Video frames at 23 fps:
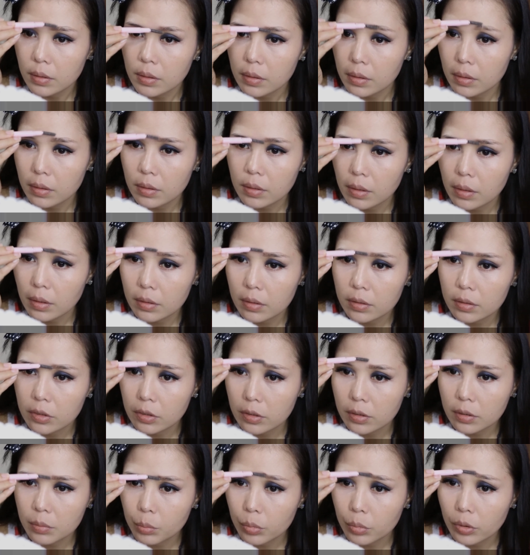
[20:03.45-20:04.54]
And then I'll
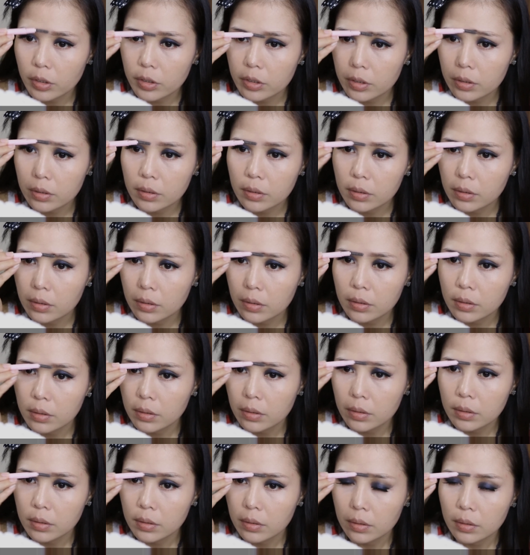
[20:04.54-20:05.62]
just brush
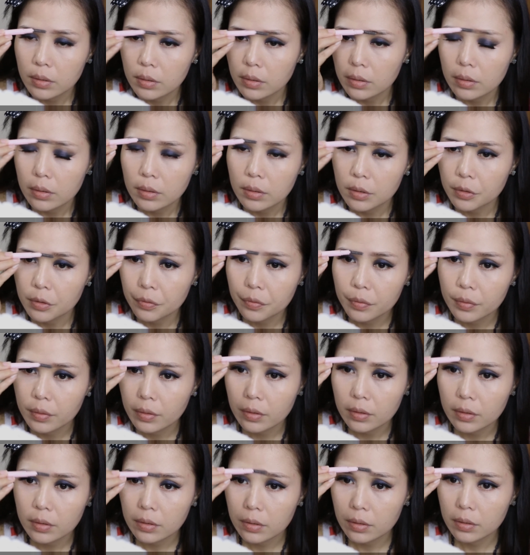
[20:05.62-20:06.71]
the
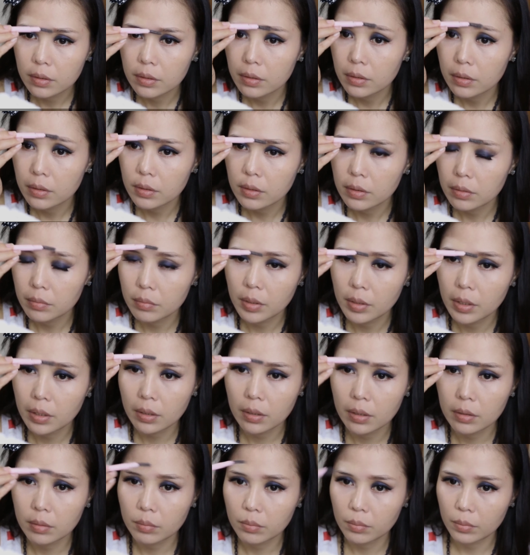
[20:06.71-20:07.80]
front to make
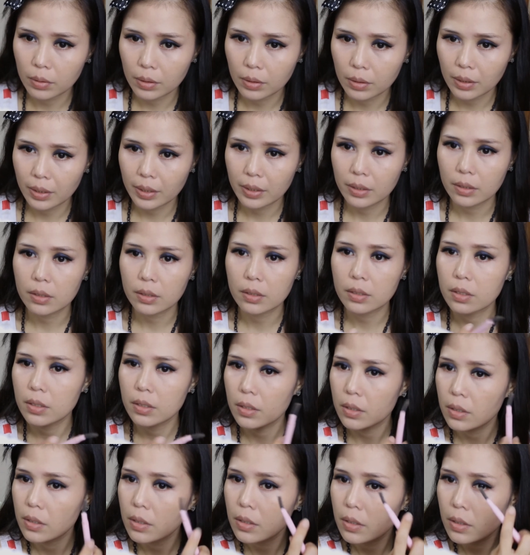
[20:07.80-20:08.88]
it blend,
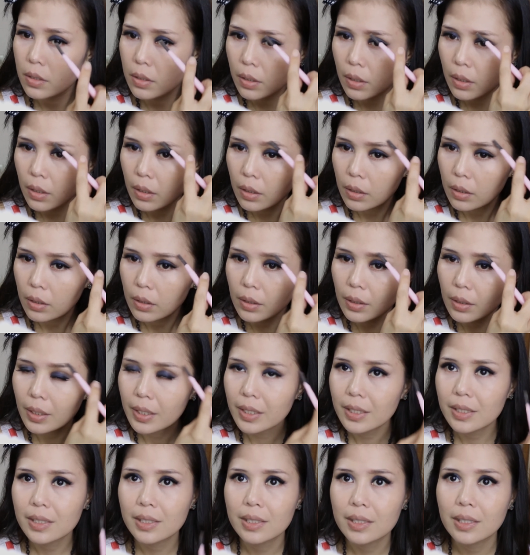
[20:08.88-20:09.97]

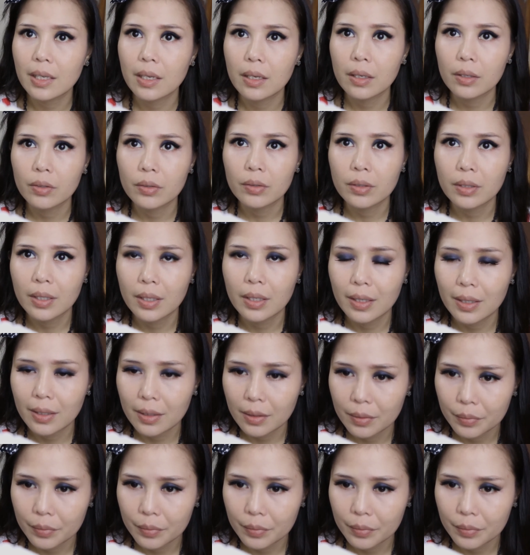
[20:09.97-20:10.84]
like so. Yeah.